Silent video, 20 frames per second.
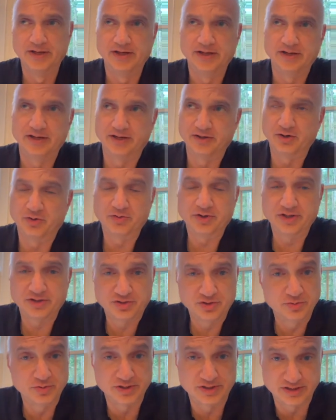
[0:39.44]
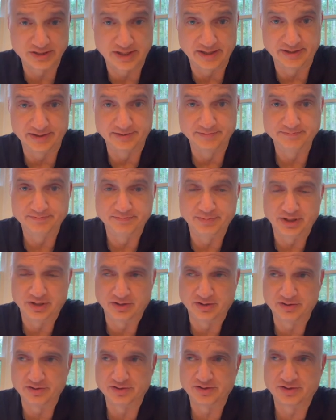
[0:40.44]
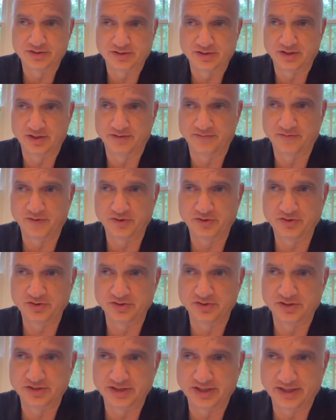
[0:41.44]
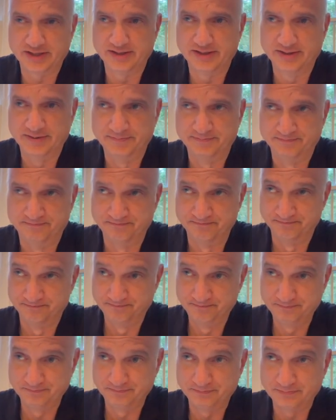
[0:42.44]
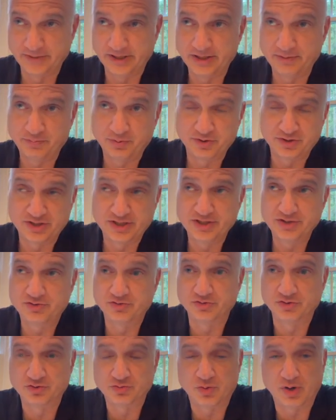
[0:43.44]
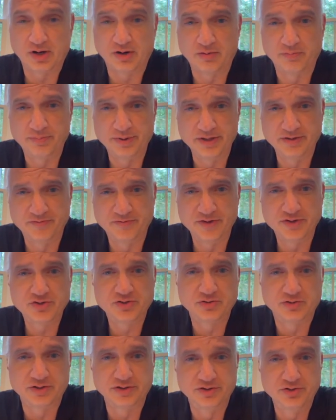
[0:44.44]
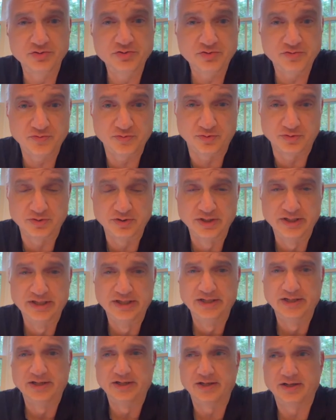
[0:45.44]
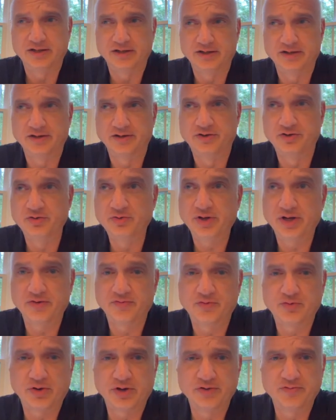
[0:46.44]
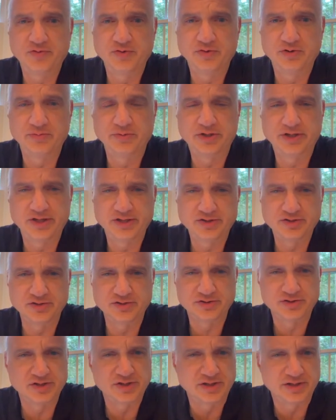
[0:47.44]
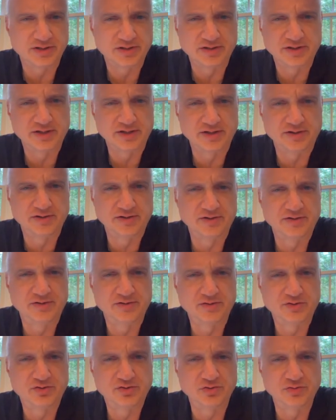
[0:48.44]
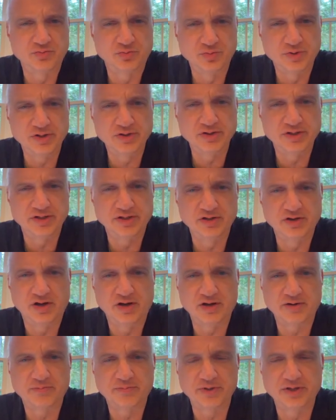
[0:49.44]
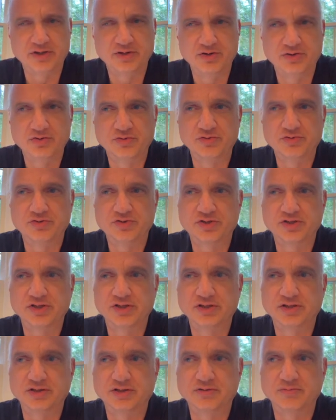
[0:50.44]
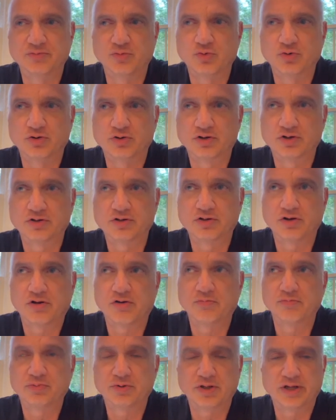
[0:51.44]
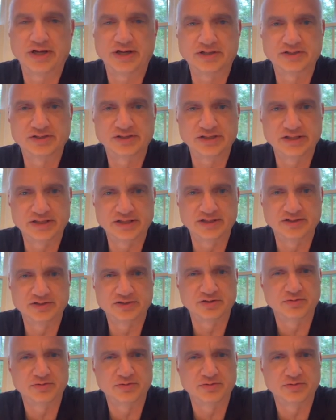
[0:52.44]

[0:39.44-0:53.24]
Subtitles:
Now don't get too excited because functions and procedures, while beneficial and useful, do have quite a few limitations and should really not be used in more complex things.